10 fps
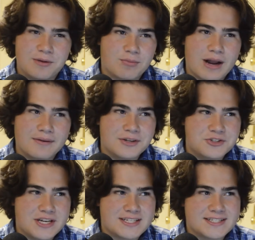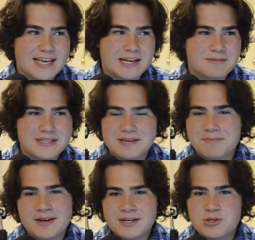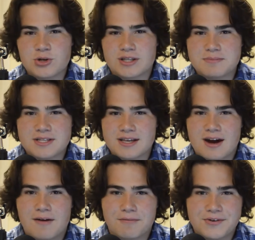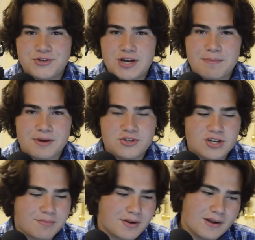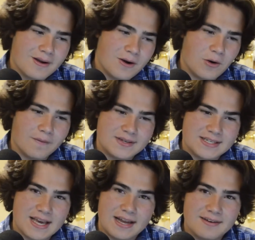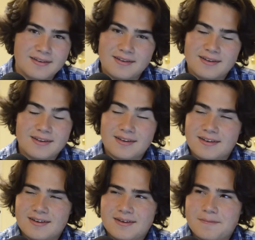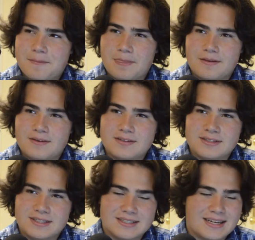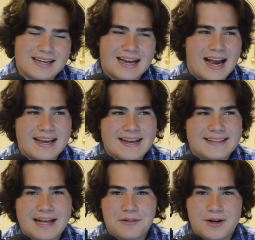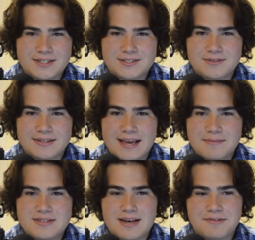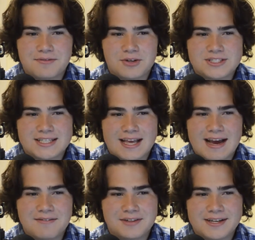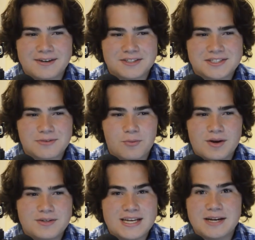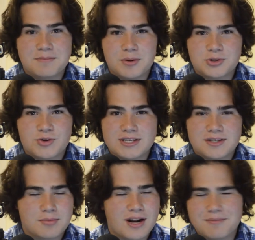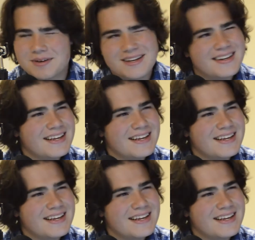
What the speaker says: Brown, and Jayson Tatum team took them to the conference championship, only to get... I hate that loss, Game 7 versus the Cavaliers, when Tatum posterized LeBron, but